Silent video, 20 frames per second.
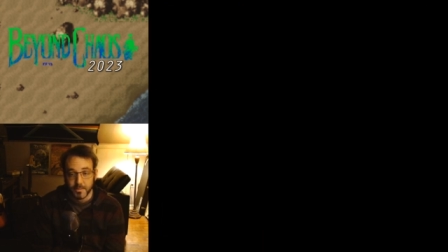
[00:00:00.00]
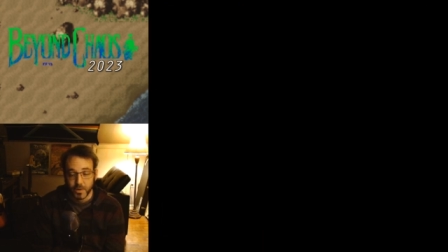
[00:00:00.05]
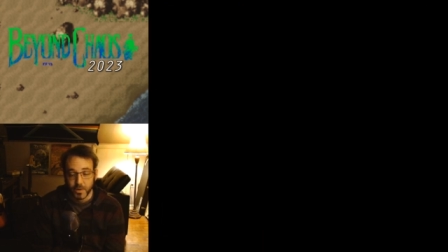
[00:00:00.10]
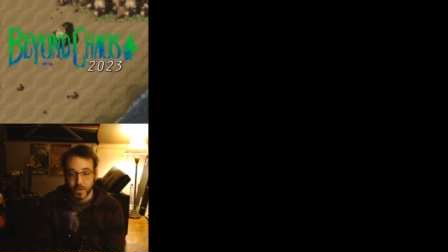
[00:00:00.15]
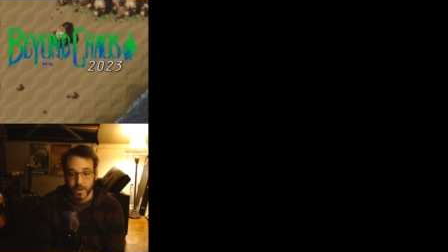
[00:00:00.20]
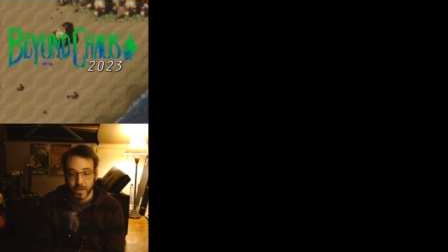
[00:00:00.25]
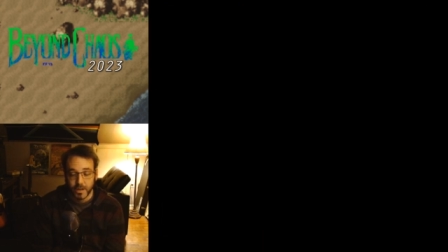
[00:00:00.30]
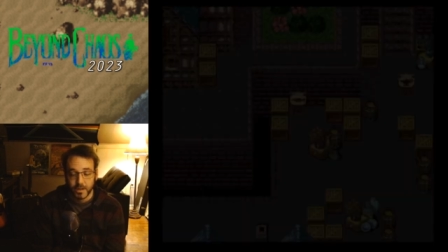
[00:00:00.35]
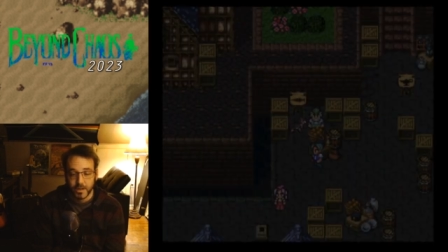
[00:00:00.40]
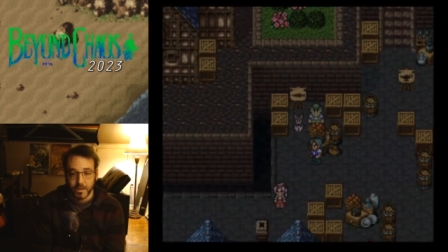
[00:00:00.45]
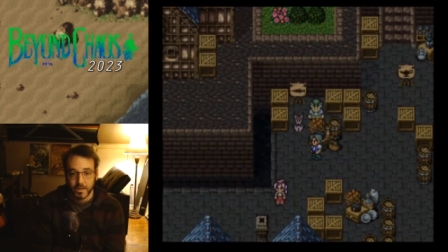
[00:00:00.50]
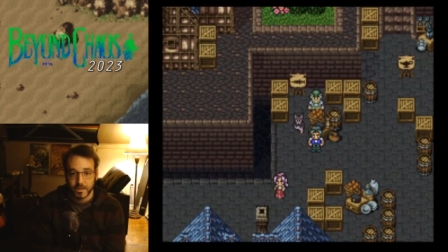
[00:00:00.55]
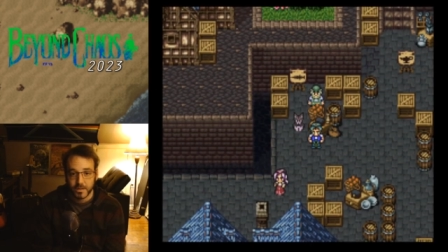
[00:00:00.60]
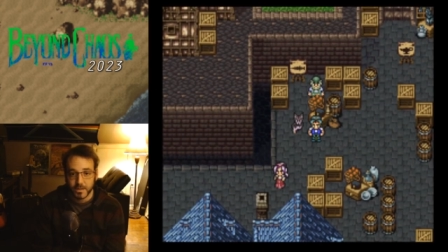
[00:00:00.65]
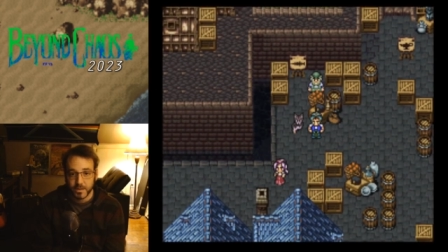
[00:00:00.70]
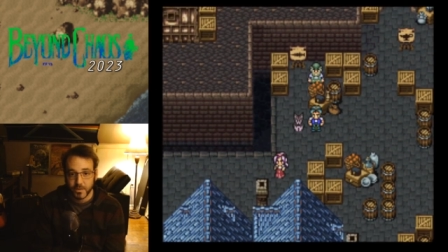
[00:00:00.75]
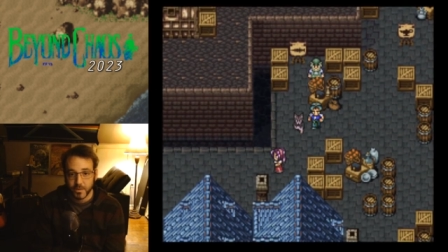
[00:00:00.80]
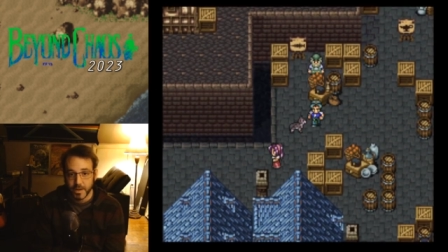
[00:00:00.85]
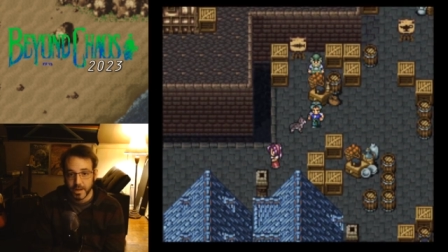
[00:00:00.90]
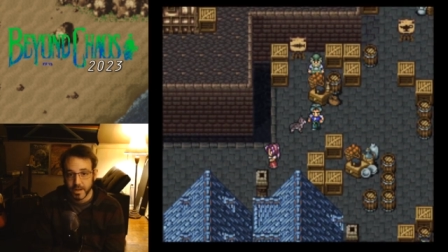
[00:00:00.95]
Okay.
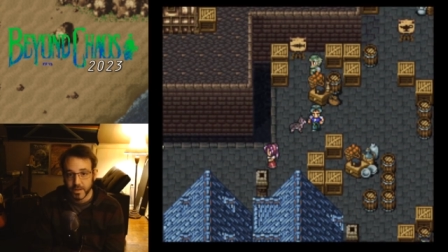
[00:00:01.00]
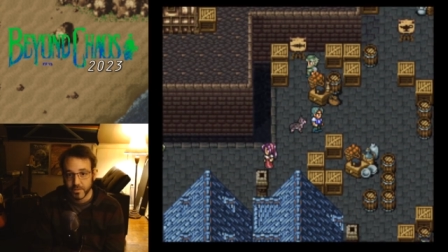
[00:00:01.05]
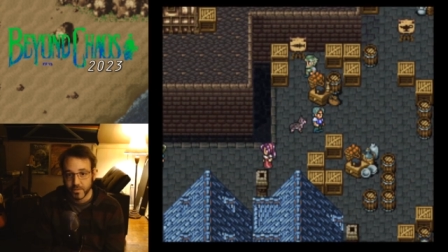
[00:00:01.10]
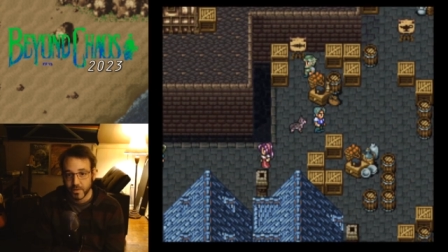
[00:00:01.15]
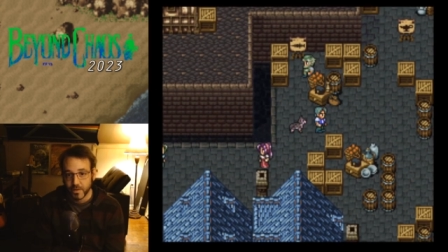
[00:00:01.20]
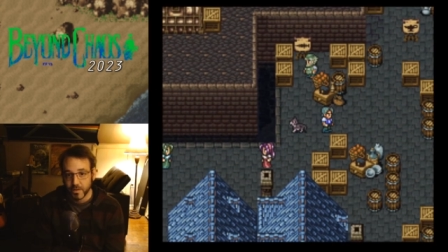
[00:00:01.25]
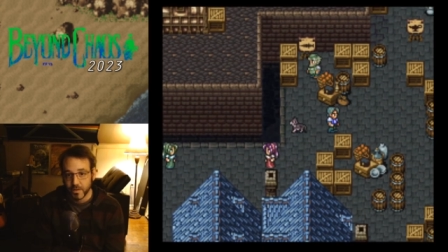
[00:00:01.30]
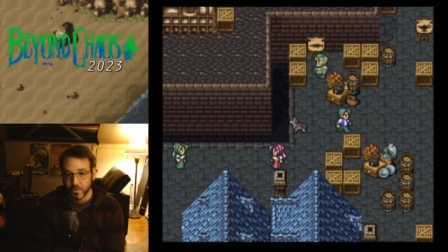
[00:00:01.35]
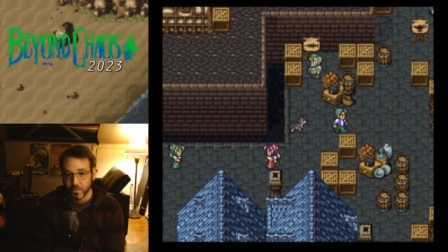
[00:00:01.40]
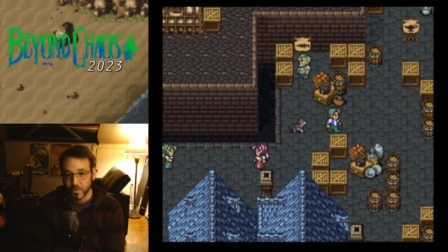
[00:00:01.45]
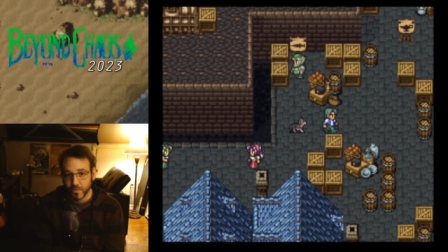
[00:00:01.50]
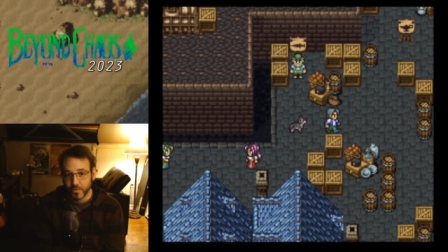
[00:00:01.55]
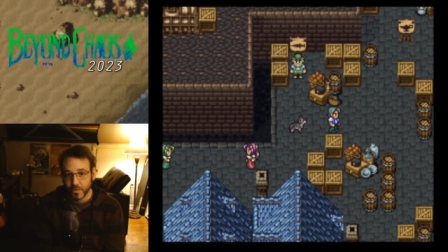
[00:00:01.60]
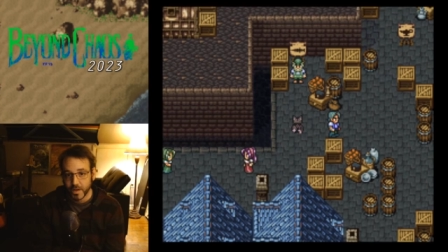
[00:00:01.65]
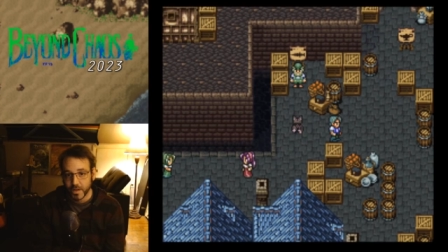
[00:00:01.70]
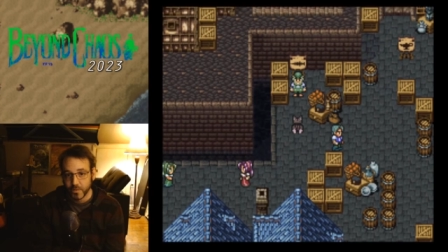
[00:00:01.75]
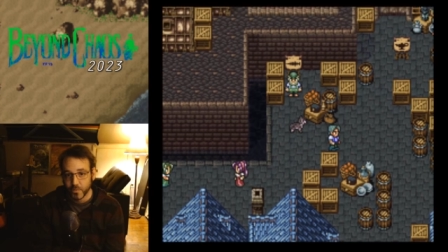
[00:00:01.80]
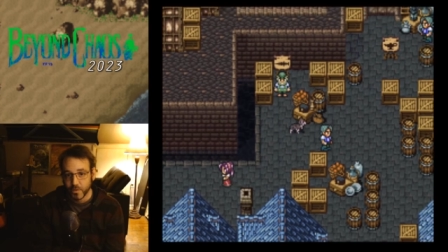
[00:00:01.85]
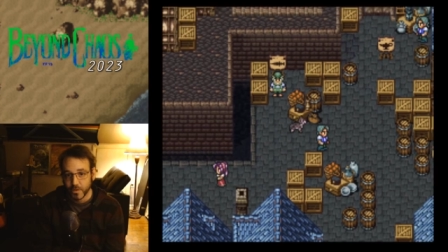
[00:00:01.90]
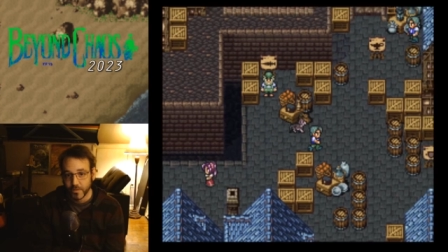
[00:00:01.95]
No Enhancer. We'll
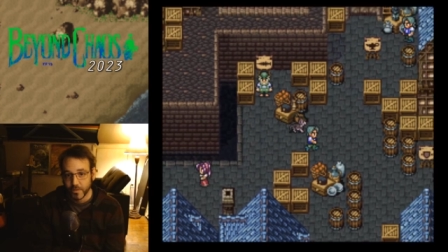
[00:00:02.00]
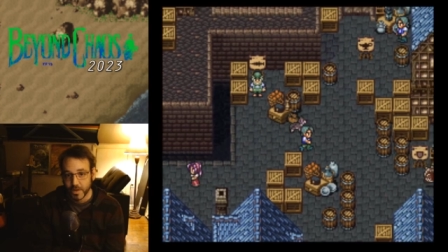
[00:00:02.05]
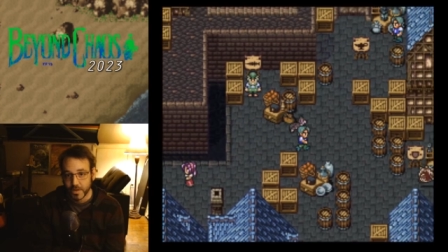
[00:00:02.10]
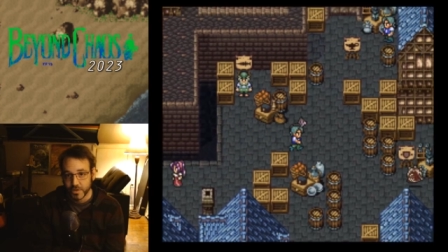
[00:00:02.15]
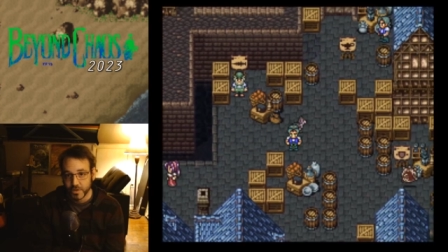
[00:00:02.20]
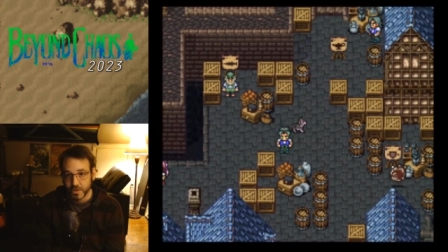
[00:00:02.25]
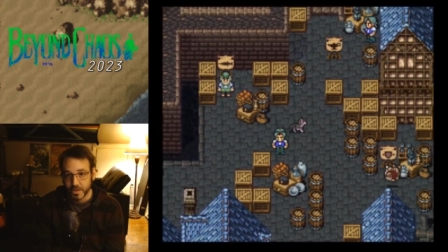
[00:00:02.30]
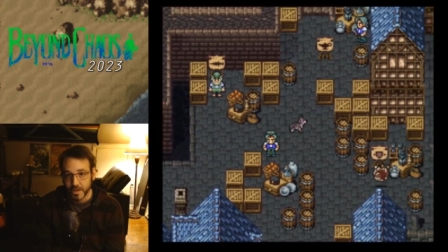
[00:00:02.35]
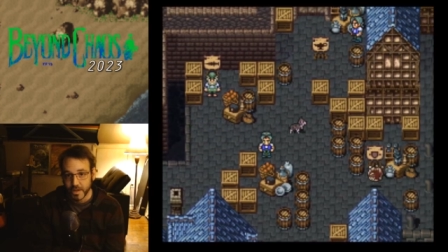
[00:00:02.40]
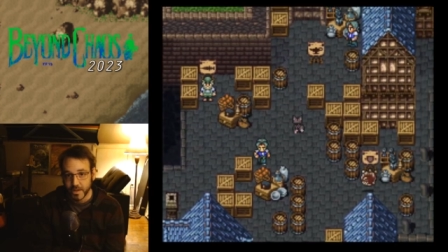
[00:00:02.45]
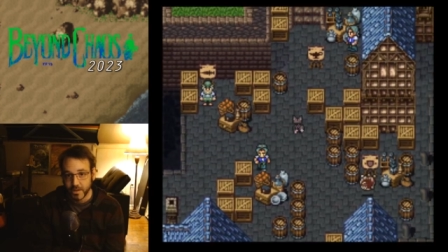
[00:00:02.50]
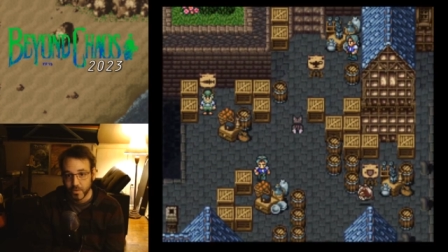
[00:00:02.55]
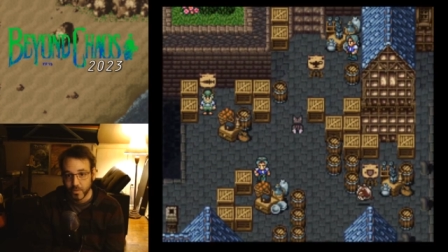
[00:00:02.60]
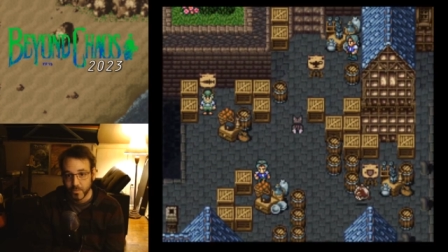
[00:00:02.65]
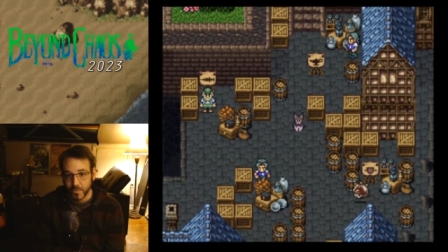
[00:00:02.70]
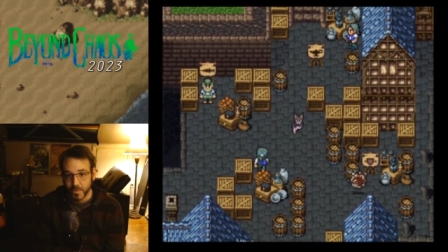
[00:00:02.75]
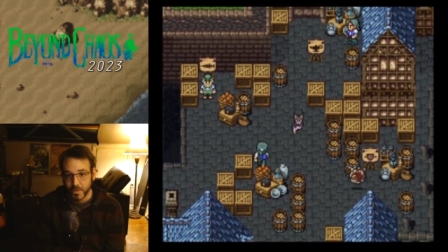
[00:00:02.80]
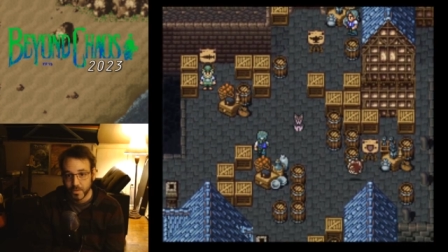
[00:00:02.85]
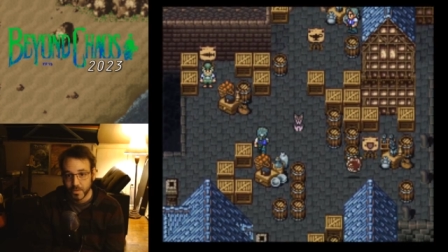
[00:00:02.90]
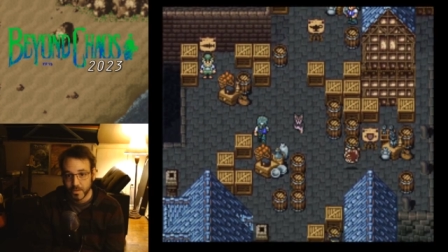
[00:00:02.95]
find one eventually, I
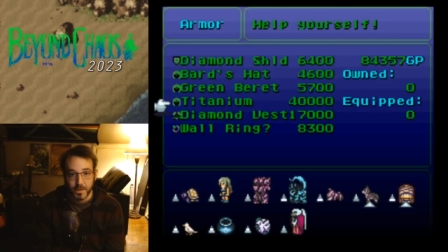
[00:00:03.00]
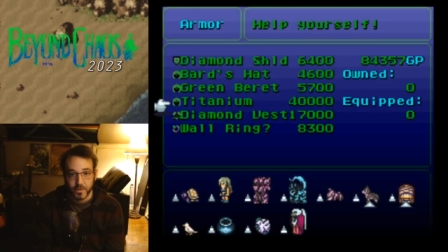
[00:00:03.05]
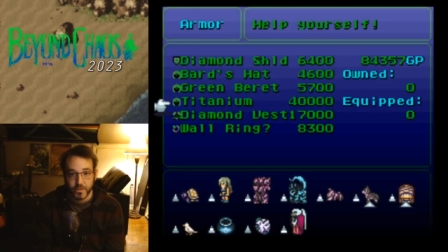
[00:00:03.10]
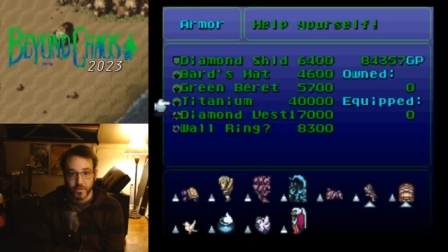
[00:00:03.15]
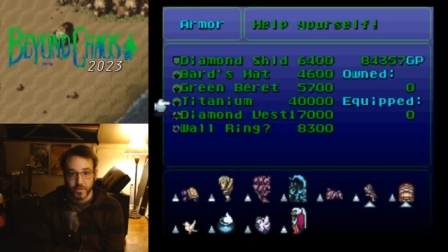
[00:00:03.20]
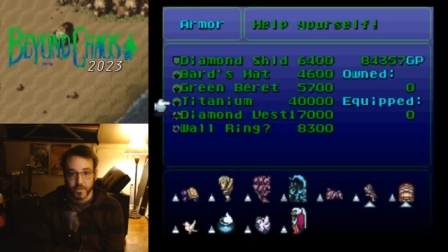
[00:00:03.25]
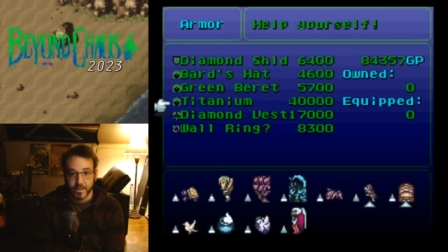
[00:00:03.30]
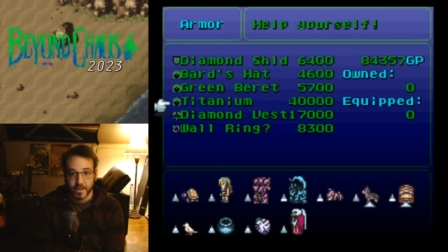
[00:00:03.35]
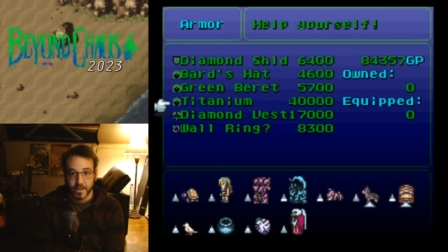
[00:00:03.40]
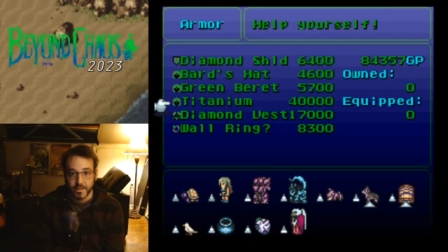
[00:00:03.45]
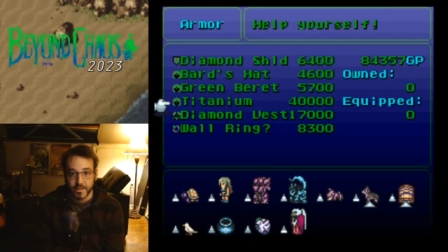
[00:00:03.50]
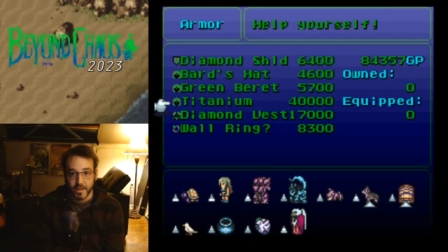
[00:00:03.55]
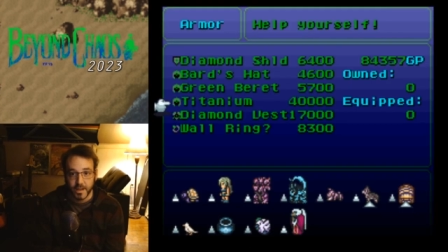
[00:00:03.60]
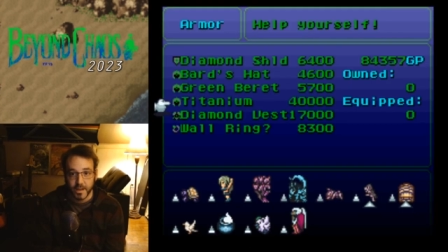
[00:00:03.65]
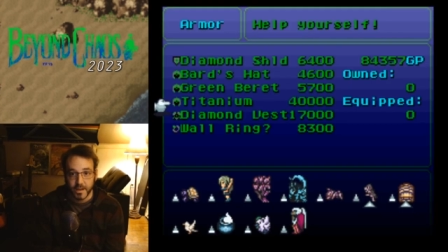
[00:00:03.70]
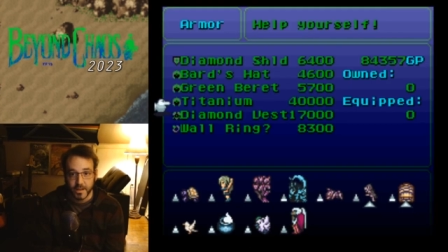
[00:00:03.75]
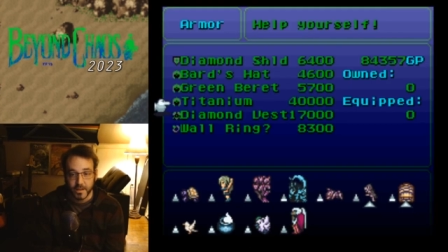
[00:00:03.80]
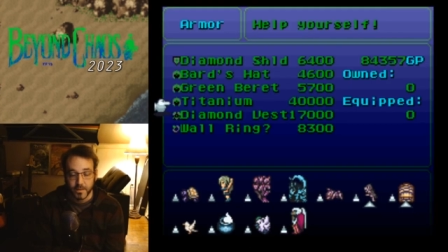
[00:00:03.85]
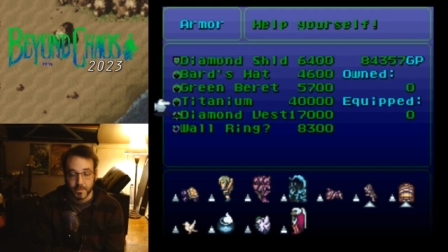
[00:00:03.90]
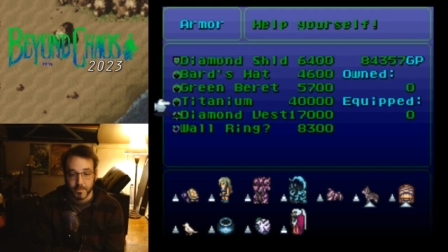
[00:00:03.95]
hope. There's a
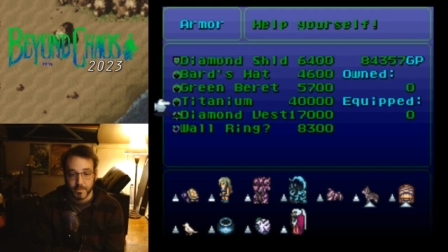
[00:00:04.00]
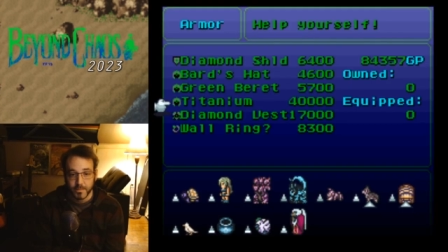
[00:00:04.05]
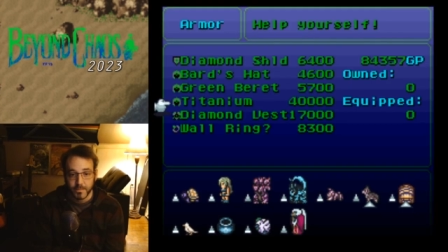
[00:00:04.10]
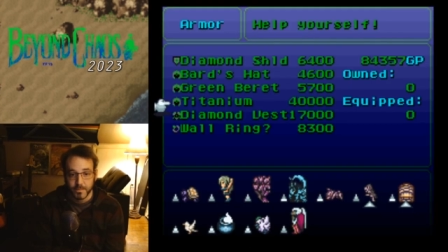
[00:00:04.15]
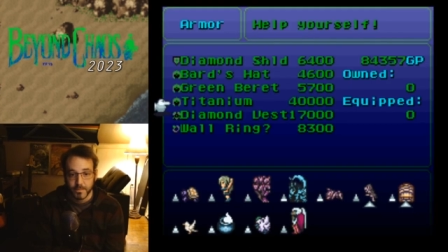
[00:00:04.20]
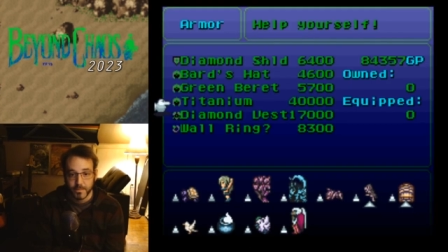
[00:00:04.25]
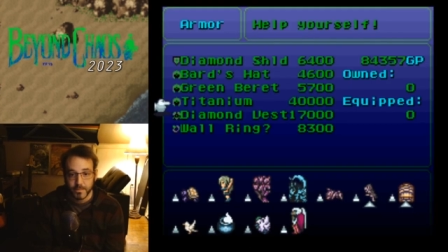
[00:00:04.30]
titanium.